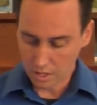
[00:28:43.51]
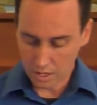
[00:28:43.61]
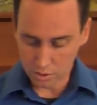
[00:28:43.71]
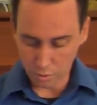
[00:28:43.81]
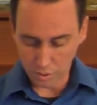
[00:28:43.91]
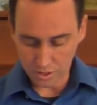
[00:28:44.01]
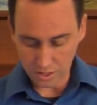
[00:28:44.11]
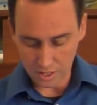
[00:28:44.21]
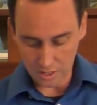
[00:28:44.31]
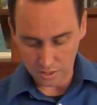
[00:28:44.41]
And so we
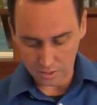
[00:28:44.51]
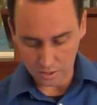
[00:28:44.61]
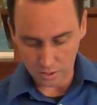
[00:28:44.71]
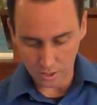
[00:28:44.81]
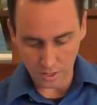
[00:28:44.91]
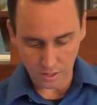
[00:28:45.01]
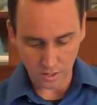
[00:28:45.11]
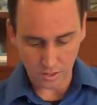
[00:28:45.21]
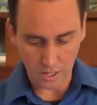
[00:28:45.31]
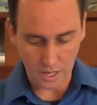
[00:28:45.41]
study this and look at
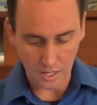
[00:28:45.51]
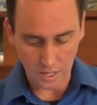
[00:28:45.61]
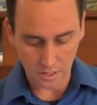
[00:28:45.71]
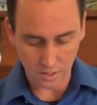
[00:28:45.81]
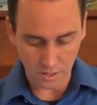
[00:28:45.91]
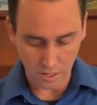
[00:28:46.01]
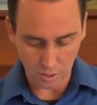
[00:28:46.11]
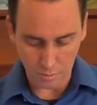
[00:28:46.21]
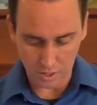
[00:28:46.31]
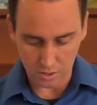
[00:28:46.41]
this tonight, and I just think
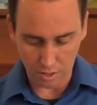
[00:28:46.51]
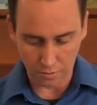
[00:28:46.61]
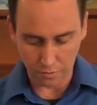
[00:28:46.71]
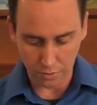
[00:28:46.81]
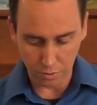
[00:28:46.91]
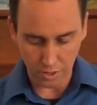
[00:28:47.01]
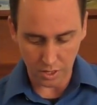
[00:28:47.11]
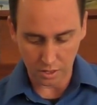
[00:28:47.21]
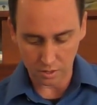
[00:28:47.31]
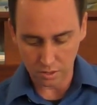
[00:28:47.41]
to myself a few
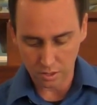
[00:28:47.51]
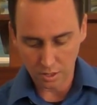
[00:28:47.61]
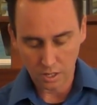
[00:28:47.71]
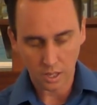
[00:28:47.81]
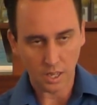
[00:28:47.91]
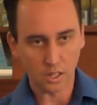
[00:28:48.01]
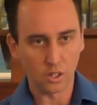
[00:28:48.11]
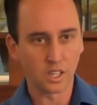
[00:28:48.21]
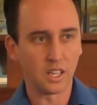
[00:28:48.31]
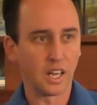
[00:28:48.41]
things and
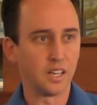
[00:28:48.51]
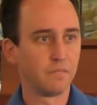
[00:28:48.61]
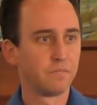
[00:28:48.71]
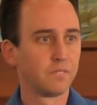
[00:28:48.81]
looking at it.